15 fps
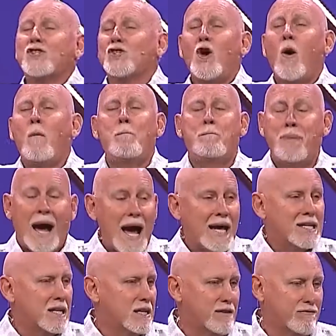so
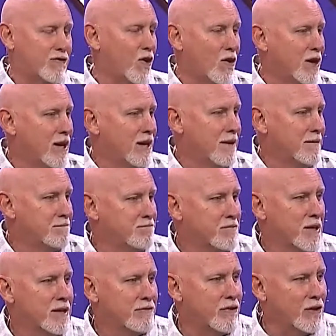badly for
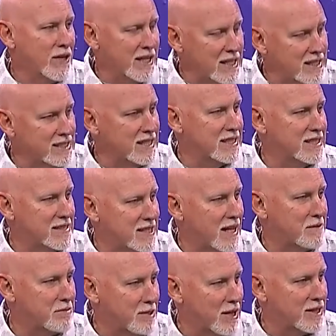healing to
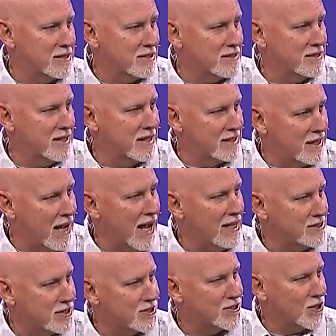take place. And
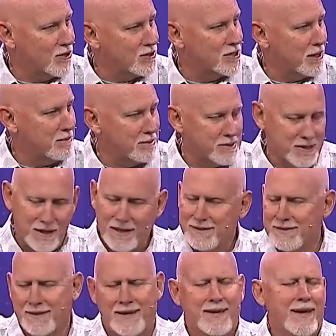God just shows up and
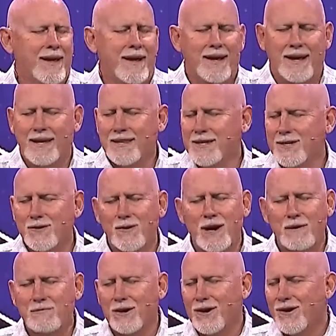says, anything you
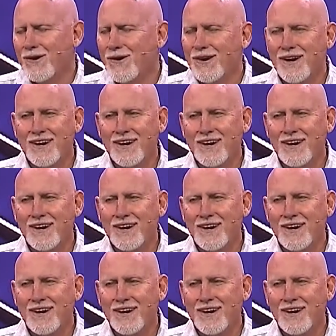want, bro.